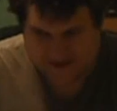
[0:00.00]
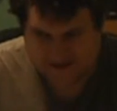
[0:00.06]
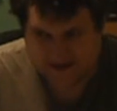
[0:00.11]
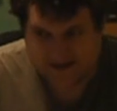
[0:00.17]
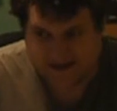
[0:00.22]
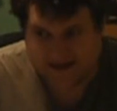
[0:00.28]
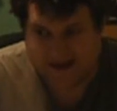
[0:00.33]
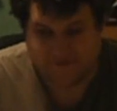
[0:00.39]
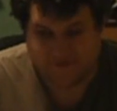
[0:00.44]
he
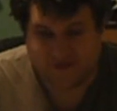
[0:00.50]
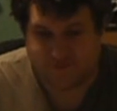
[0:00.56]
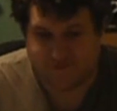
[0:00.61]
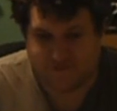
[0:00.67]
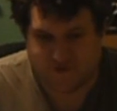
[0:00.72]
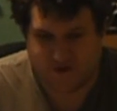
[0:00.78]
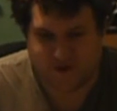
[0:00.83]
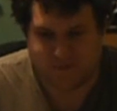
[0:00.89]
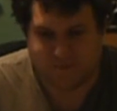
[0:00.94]
didn't have
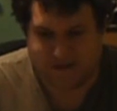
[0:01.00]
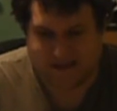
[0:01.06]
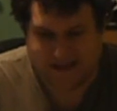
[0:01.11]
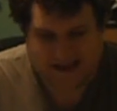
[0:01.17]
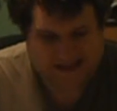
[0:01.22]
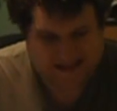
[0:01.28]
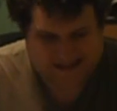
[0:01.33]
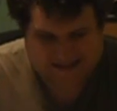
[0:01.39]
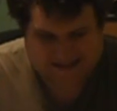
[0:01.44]
infirm
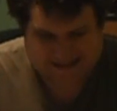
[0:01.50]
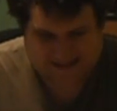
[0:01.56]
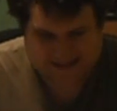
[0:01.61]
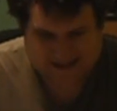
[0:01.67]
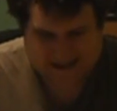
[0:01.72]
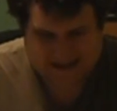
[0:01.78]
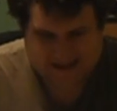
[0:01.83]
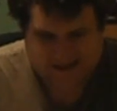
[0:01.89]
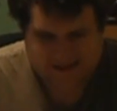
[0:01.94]
legs.
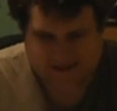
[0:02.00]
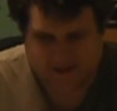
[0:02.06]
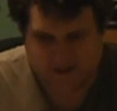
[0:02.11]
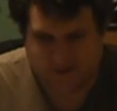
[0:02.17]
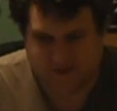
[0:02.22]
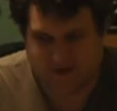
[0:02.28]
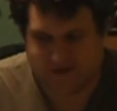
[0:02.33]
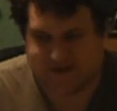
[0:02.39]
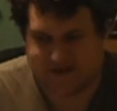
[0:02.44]

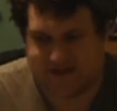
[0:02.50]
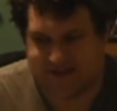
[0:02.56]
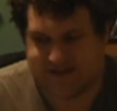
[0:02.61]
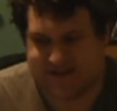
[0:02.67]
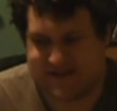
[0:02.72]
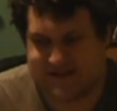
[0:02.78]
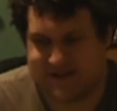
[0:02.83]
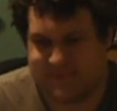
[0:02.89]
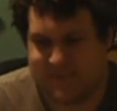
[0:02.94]
So it looks like
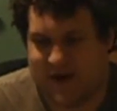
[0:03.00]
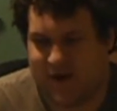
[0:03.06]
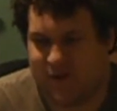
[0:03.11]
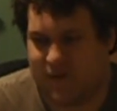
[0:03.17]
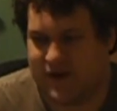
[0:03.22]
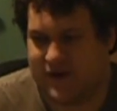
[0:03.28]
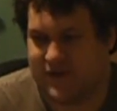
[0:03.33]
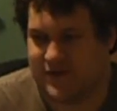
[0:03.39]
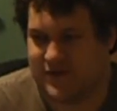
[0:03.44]
this is
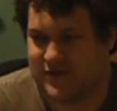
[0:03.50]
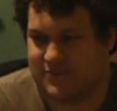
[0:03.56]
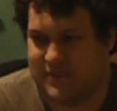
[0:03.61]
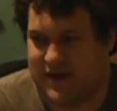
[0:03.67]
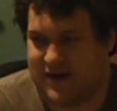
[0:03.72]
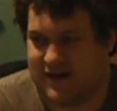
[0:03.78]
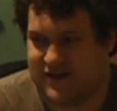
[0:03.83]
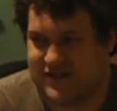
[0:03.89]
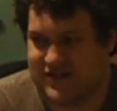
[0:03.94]
about one of those
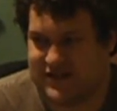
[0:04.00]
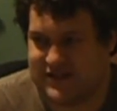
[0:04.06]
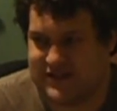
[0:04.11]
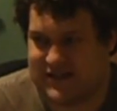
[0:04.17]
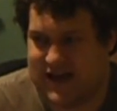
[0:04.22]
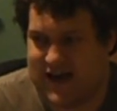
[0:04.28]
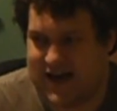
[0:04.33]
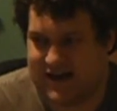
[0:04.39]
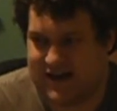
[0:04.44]
marriages
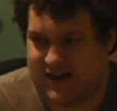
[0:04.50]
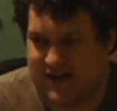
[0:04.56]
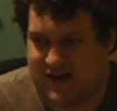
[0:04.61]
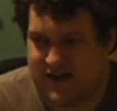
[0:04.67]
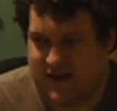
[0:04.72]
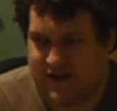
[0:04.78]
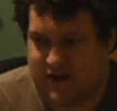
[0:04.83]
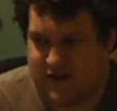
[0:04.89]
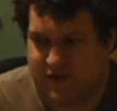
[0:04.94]
that
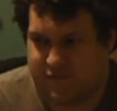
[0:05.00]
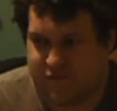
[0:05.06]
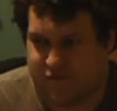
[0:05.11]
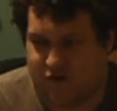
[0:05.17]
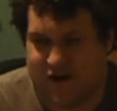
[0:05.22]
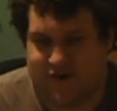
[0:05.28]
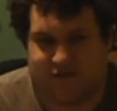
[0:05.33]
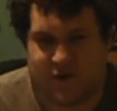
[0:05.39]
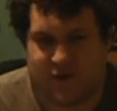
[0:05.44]

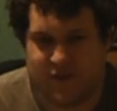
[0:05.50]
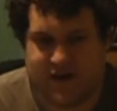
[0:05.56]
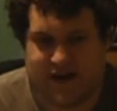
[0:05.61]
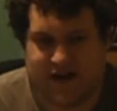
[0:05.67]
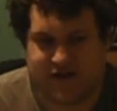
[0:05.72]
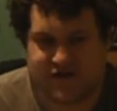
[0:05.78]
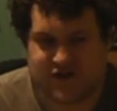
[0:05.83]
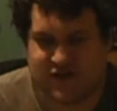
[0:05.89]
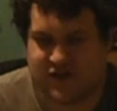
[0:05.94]
for everyone
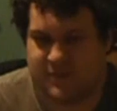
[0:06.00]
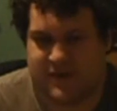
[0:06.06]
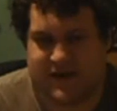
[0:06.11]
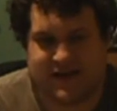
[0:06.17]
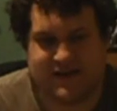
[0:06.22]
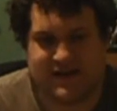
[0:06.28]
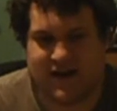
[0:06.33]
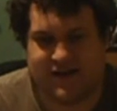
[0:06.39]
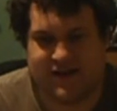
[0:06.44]
else could
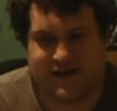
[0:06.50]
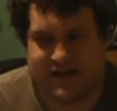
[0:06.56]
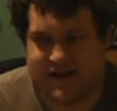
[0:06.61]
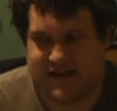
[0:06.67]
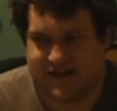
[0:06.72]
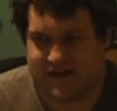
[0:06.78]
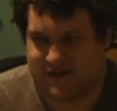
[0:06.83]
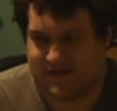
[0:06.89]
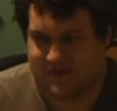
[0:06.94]
be a done
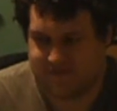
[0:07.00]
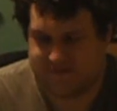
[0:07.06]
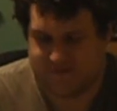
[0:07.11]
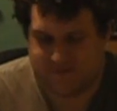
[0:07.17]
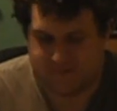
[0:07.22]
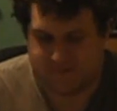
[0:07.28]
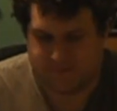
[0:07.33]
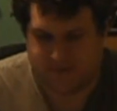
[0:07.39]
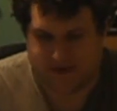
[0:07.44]
deal,
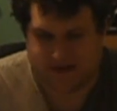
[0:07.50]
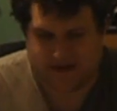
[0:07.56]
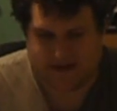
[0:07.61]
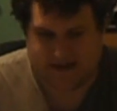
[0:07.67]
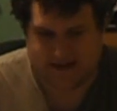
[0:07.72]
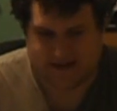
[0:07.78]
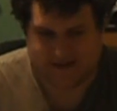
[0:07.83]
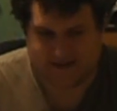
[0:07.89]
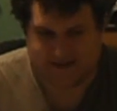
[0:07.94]
but
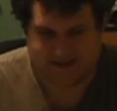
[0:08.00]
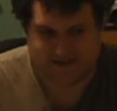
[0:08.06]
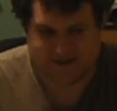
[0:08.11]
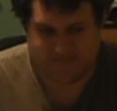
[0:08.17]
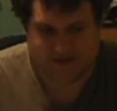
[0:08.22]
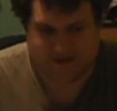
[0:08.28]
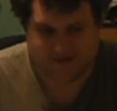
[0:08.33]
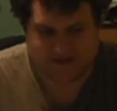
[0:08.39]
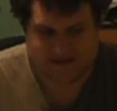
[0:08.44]
yet they
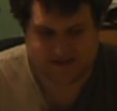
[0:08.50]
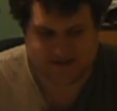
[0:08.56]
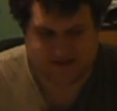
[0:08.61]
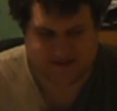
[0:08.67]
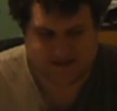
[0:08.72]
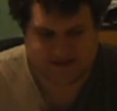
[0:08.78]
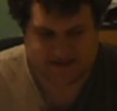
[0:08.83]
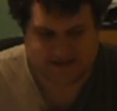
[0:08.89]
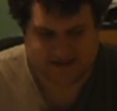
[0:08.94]
somehow
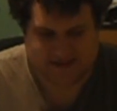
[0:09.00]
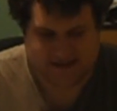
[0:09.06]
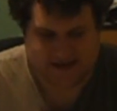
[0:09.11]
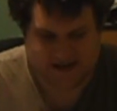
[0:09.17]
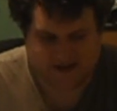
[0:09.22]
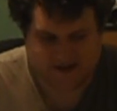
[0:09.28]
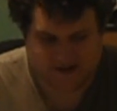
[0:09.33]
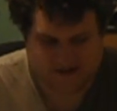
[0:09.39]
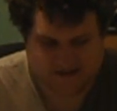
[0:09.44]
still stick
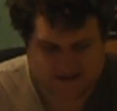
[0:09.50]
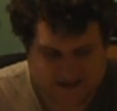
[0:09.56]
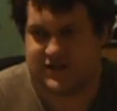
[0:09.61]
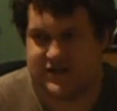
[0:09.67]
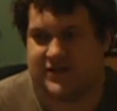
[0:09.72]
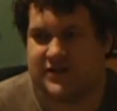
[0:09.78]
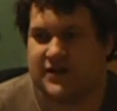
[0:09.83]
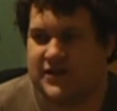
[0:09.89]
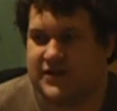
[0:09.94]
together.
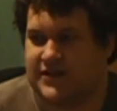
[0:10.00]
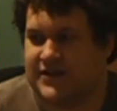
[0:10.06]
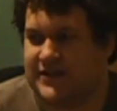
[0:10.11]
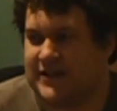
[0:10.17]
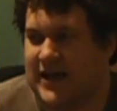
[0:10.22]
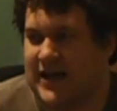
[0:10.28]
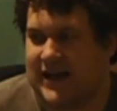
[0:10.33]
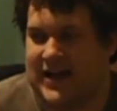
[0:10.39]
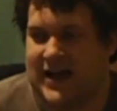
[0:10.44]
Just
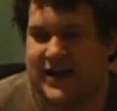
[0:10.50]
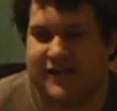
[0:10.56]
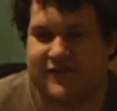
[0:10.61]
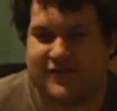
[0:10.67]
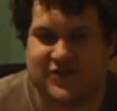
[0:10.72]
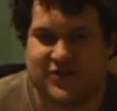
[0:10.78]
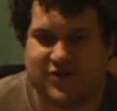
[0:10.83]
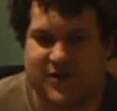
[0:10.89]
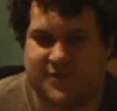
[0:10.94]
just that kind
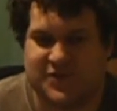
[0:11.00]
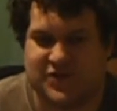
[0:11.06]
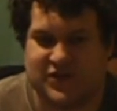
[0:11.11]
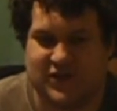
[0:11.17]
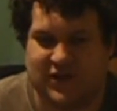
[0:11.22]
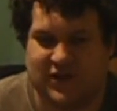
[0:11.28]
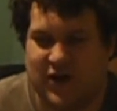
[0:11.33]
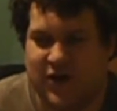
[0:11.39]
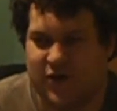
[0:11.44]
of
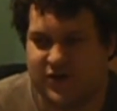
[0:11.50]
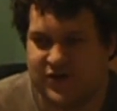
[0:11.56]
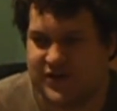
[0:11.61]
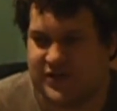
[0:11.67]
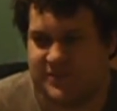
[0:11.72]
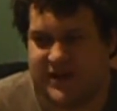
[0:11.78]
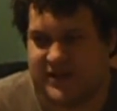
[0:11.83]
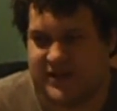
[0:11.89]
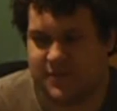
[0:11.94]
description alone
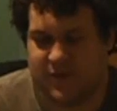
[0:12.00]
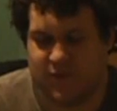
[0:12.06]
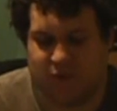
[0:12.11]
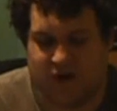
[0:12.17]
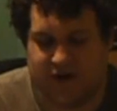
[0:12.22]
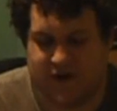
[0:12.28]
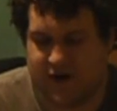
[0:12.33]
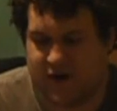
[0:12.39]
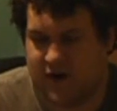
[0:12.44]
just makes me
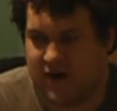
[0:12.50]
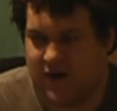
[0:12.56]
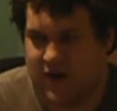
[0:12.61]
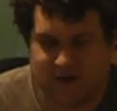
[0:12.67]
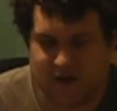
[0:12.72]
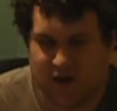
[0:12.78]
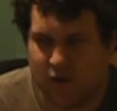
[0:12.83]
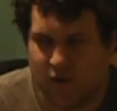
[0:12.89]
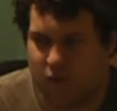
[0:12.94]
wonder
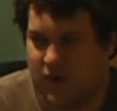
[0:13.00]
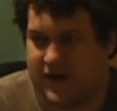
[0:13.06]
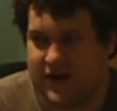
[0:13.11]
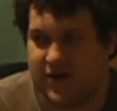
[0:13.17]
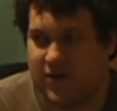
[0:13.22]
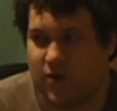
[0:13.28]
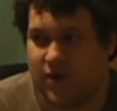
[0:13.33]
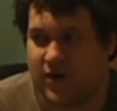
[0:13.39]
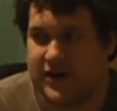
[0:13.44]
what
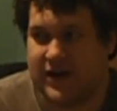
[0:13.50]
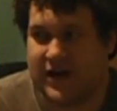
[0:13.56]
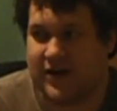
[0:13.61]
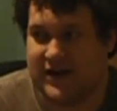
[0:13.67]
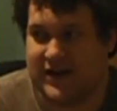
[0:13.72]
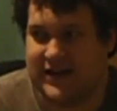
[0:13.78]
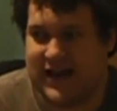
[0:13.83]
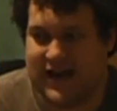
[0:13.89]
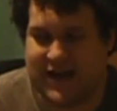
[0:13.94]
an
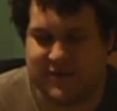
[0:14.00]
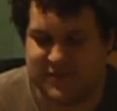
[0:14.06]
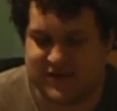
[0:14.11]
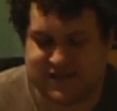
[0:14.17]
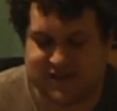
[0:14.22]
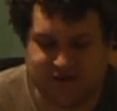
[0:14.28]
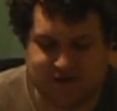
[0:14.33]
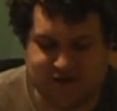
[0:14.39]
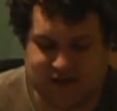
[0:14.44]
ordinary day
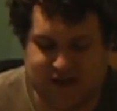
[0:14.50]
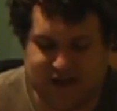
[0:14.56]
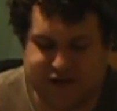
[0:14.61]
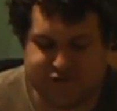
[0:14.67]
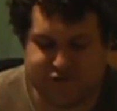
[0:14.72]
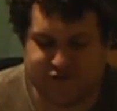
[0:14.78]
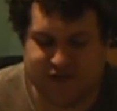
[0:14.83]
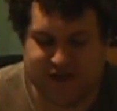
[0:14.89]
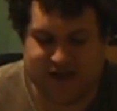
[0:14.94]
must look
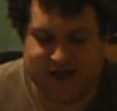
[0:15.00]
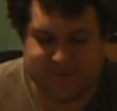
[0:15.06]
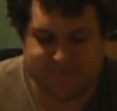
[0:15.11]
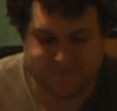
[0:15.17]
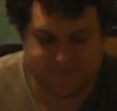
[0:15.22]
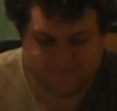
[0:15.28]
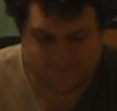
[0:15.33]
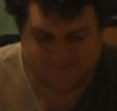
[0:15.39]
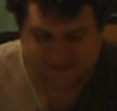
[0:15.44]
like for
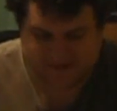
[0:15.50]
them.